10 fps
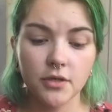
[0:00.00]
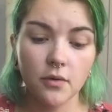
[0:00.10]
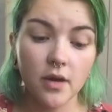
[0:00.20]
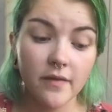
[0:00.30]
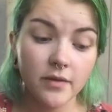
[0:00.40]

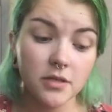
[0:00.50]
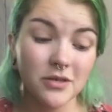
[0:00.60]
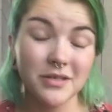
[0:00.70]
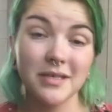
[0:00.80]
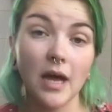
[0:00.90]
you, or even to
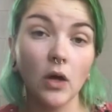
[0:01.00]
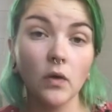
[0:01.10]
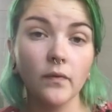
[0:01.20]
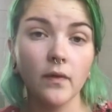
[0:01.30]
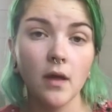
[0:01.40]

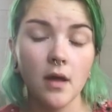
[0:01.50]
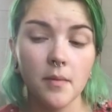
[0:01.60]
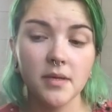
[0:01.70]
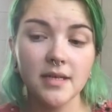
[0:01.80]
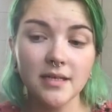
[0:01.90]
yourself,
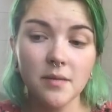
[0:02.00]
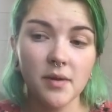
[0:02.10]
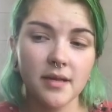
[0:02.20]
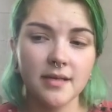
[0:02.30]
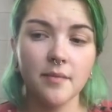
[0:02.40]
because that's the
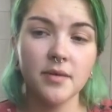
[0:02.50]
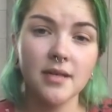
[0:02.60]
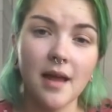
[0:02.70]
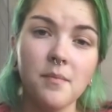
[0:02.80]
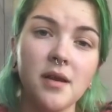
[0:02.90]
biggest step, is
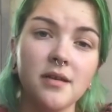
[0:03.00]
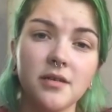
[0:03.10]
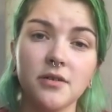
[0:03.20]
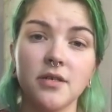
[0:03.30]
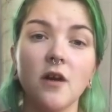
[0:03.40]
admitting
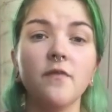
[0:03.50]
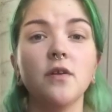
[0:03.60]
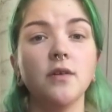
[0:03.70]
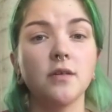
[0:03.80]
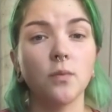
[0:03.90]
to yourself that
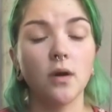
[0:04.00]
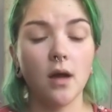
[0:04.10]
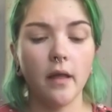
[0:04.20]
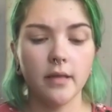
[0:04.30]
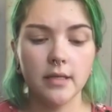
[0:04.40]
you need to
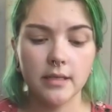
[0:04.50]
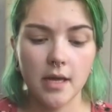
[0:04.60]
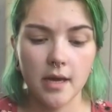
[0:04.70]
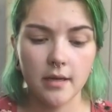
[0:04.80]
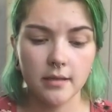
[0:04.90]
work on these
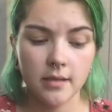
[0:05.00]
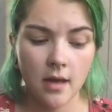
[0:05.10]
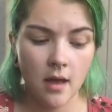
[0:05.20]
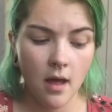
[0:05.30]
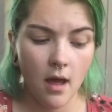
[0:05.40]
things.
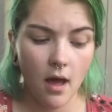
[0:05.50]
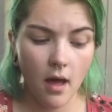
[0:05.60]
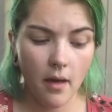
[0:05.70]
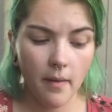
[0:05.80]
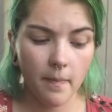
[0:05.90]

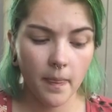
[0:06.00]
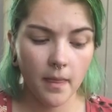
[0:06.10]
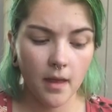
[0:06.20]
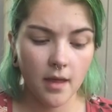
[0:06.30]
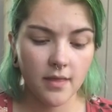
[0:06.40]

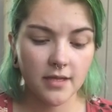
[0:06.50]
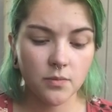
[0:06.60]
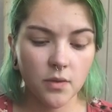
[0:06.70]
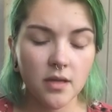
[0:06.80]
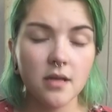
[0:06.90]

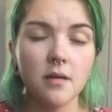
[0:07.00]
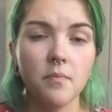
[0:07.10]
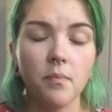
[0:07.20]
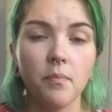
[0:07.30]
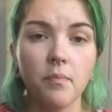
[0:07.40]
That's really the
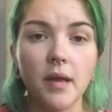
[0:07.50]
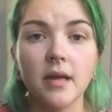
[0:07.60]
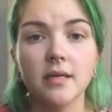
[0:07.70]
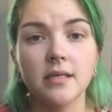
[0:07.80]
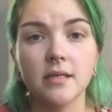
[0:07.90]

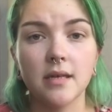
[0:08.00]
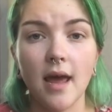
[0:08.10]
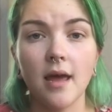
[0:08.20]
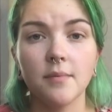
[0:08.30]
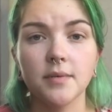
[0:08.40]
biggest
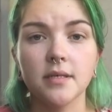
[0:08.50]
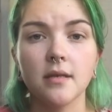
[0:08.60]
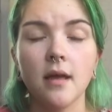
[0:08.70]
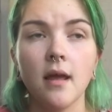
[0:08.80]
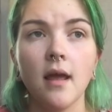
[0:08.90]

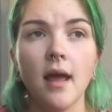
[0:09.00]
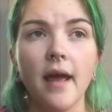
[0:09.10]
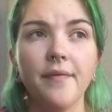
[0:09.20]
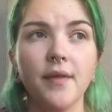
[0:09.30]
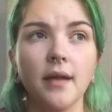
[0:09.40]
steps.
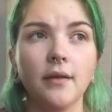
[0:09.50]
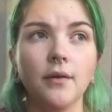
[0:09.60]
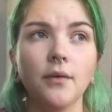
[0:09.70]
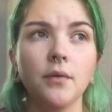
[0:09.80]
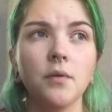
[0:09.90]
And then
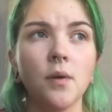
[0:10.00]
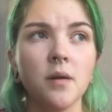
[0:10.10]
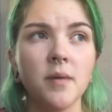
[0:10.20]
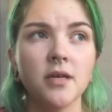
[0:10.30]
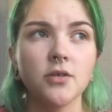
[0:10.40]
you want
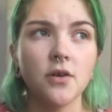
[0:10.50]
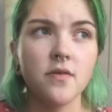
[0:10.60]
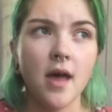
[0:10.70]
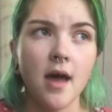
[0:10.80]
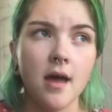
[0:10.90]
to make sure
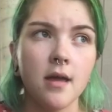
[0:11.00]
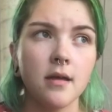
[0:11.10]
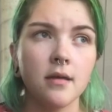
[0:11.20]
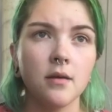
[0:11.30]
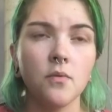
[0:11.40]
that
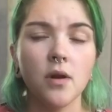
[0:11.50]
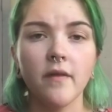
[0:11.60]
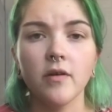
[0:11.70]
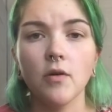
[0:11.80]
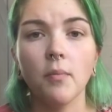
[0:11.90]

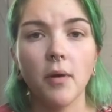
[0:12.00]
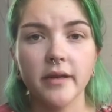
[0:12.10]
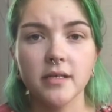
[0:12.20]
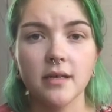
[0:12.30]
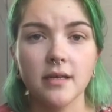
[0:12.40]
whatever you're
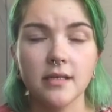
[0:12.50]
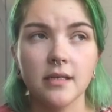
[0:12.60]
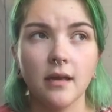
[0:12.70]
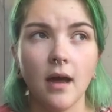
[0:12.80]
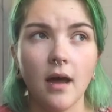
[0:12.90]
repressing is
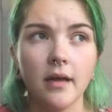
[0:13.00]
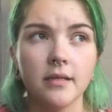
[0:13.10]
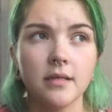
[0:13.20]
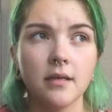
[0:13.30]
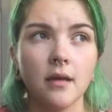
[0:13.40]

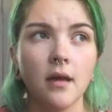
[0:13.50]
not,